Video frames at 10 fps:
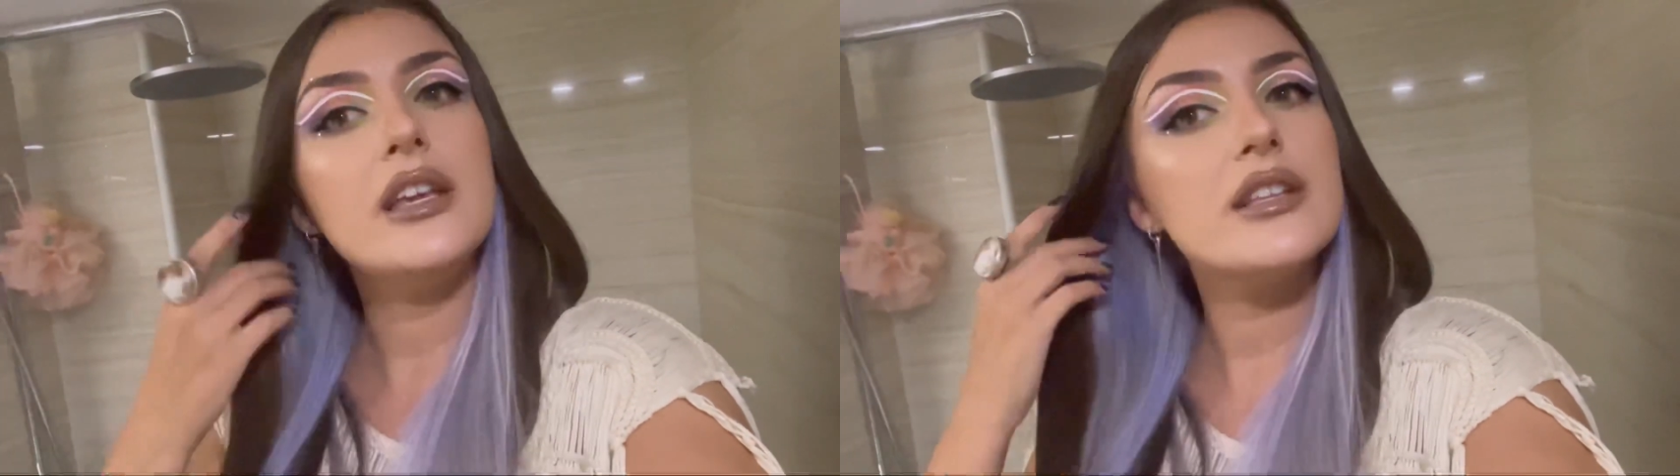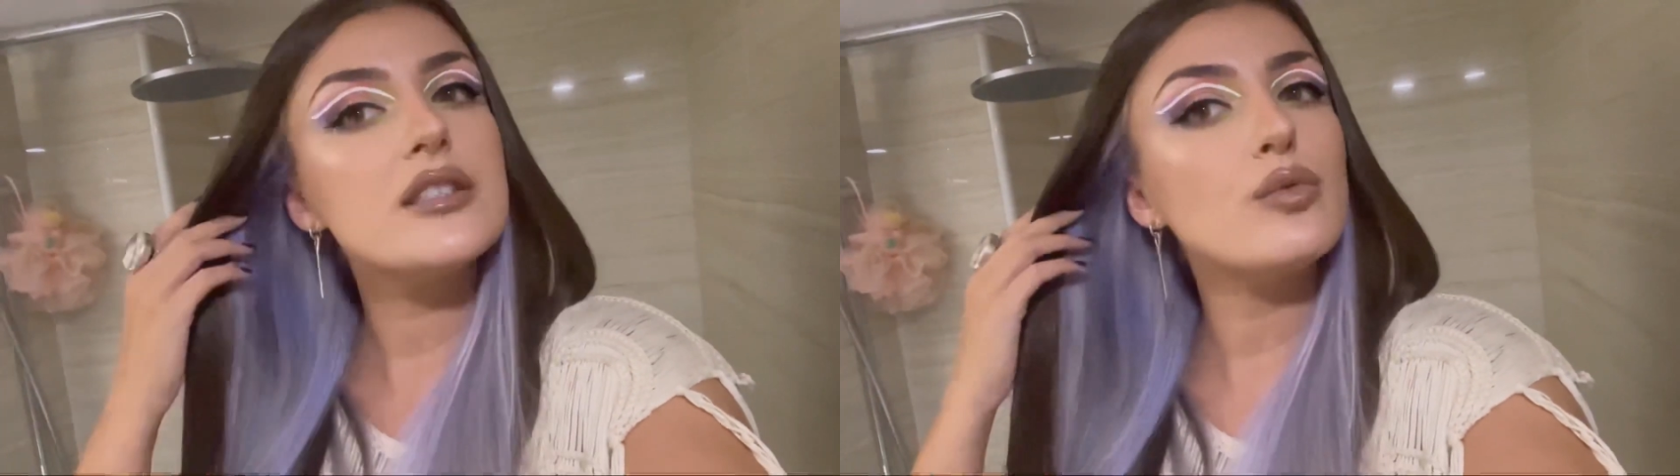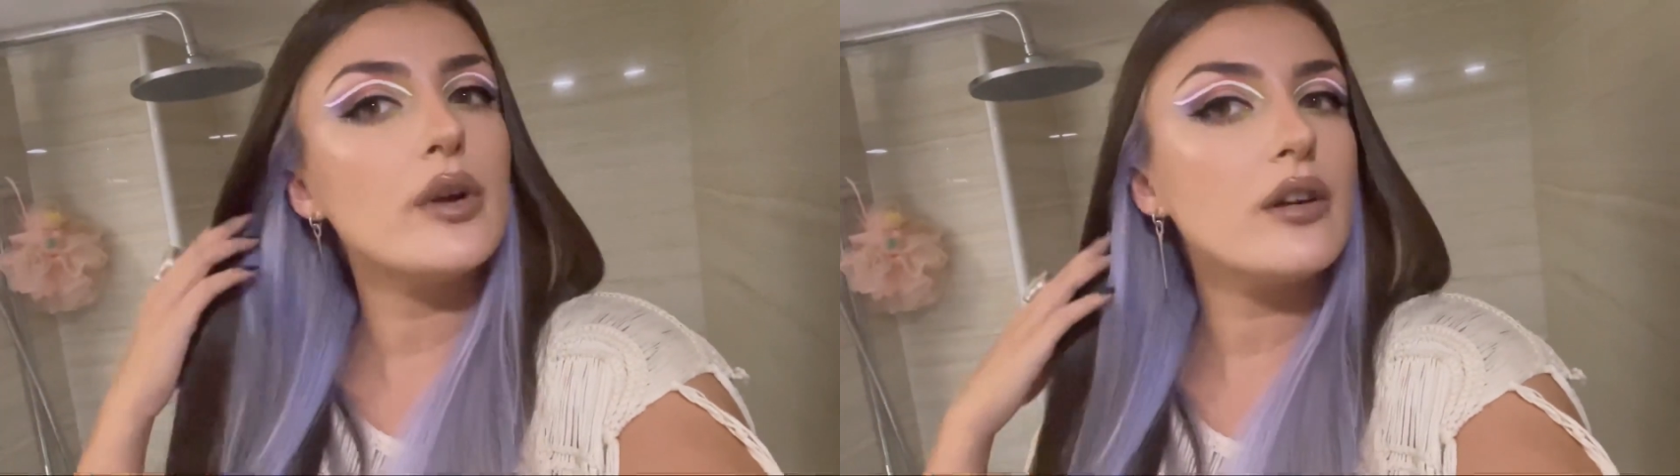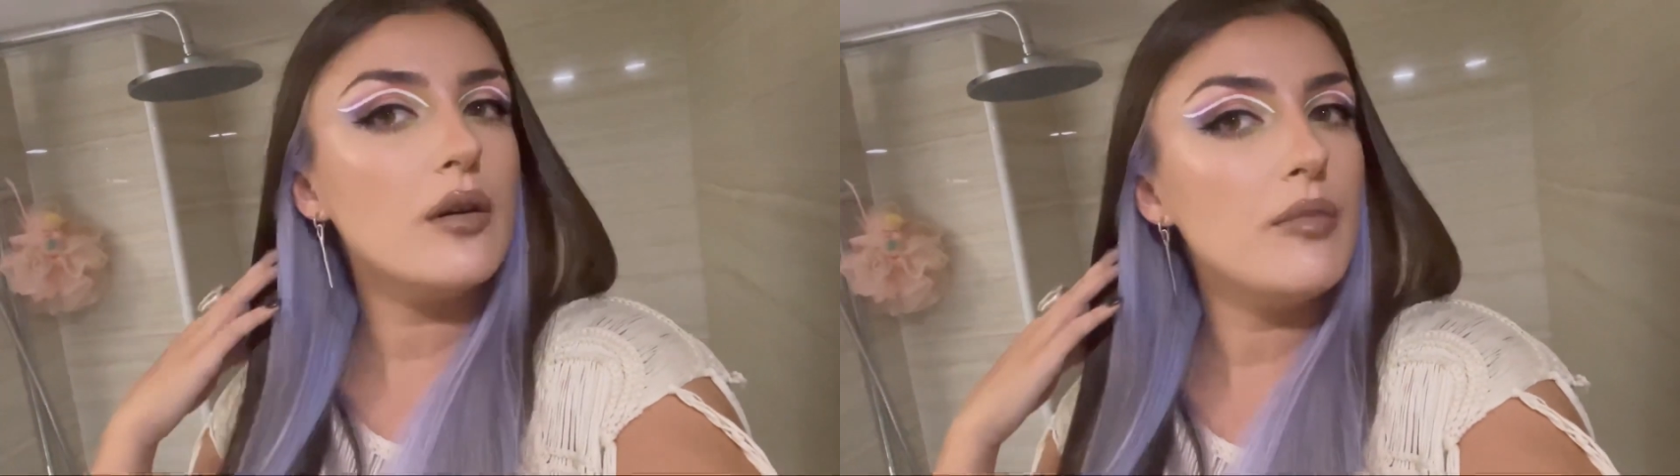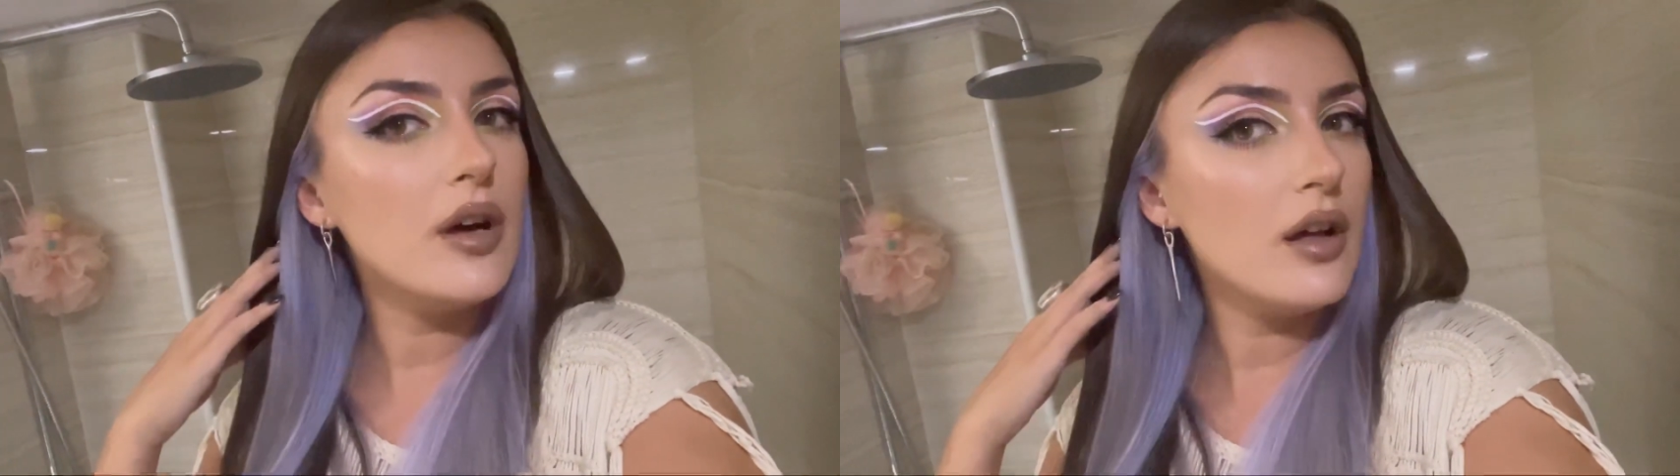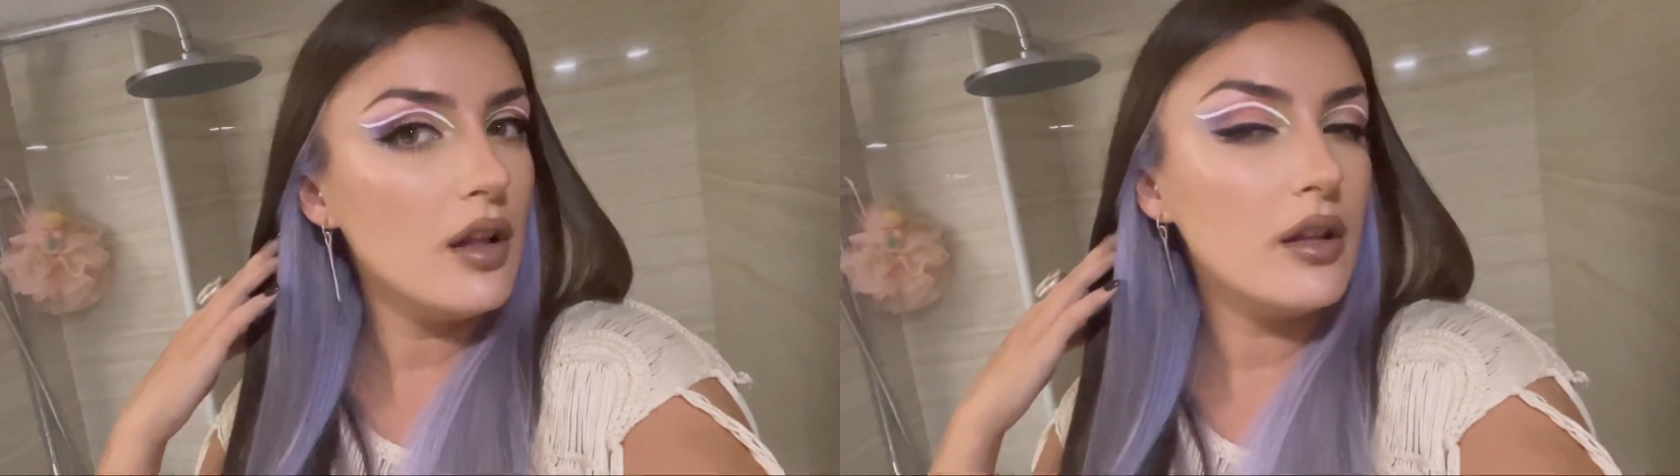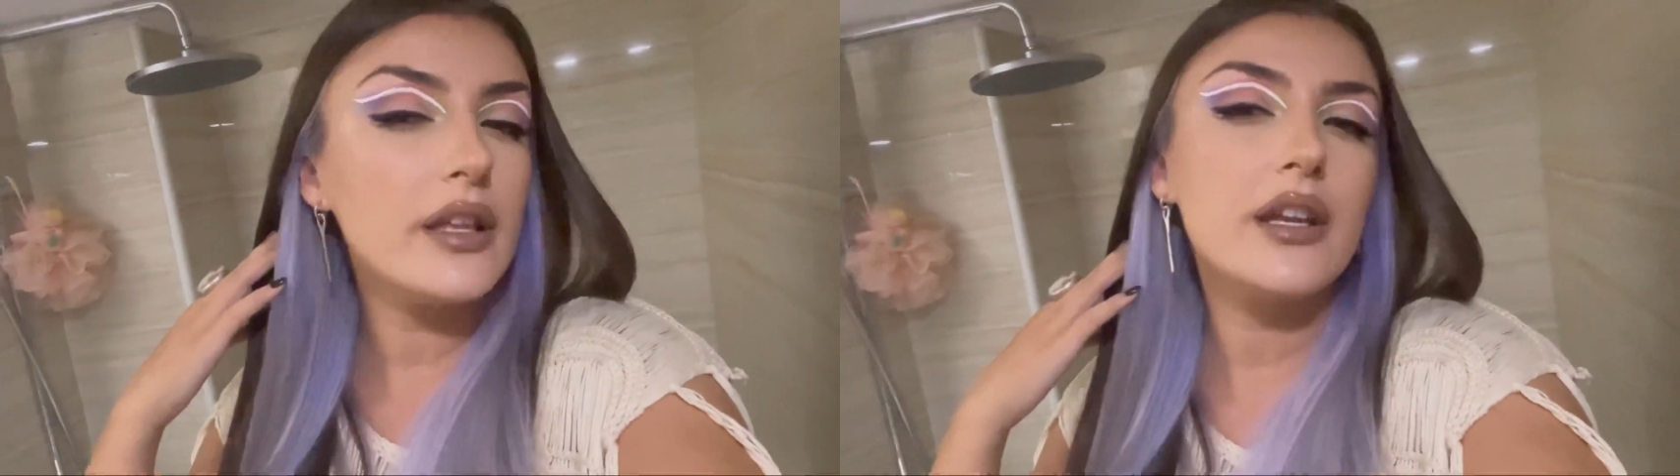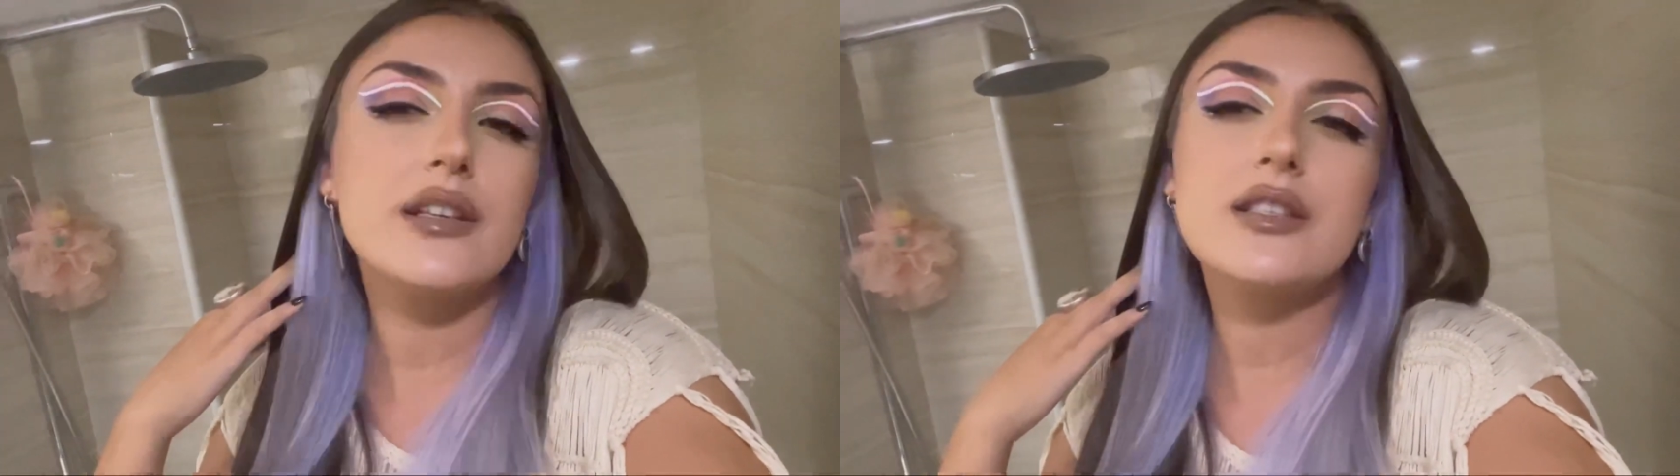it's wearable, it is